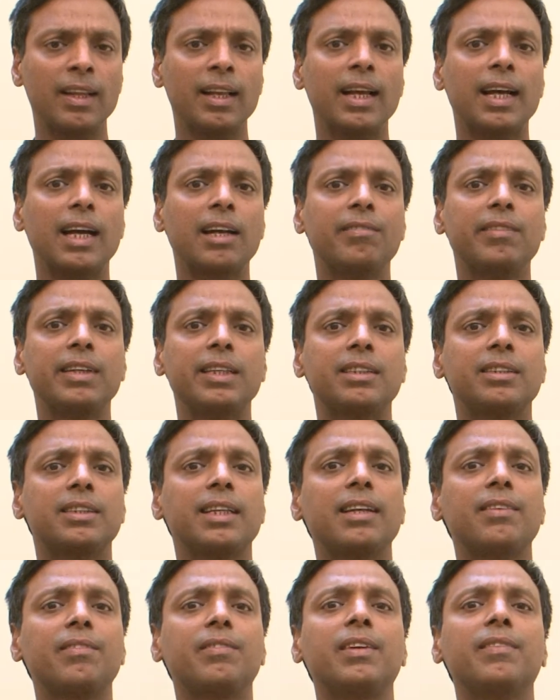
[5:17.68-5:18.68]
And we
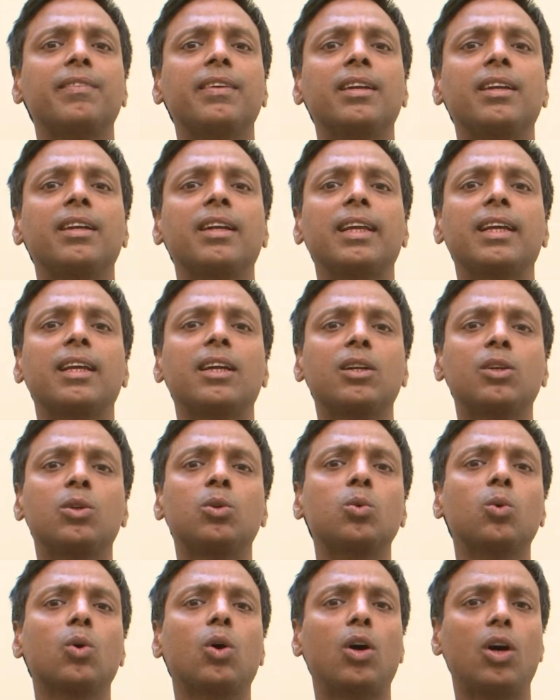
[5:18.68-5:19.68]
said we will
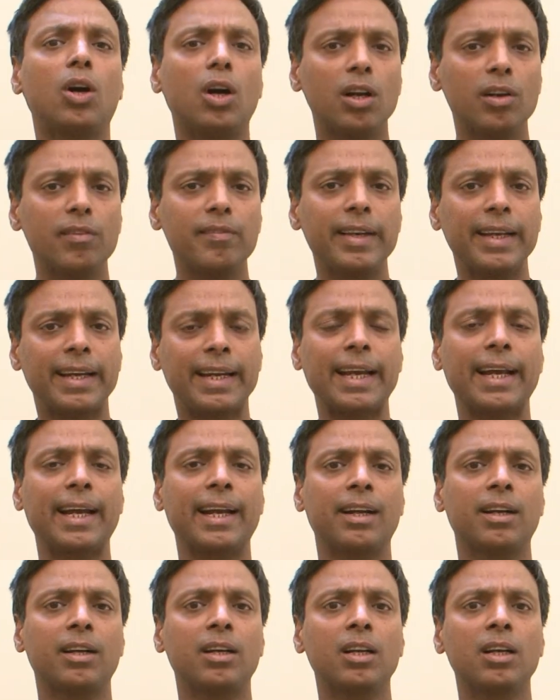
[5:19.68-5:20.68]
do all we
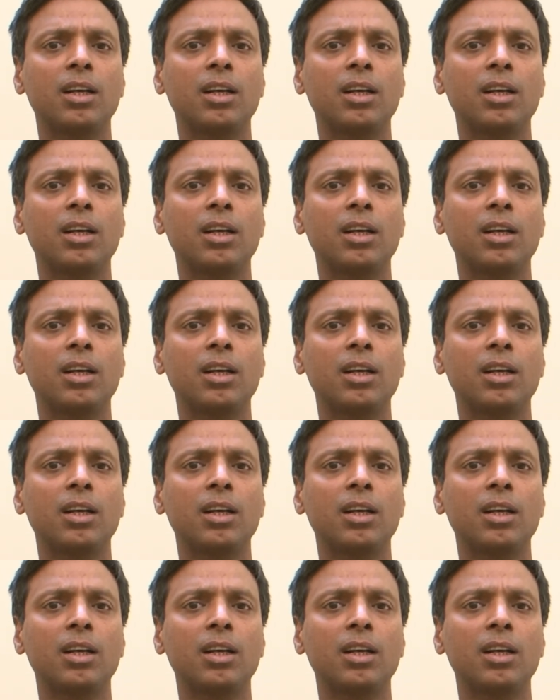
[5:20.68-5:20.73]
can,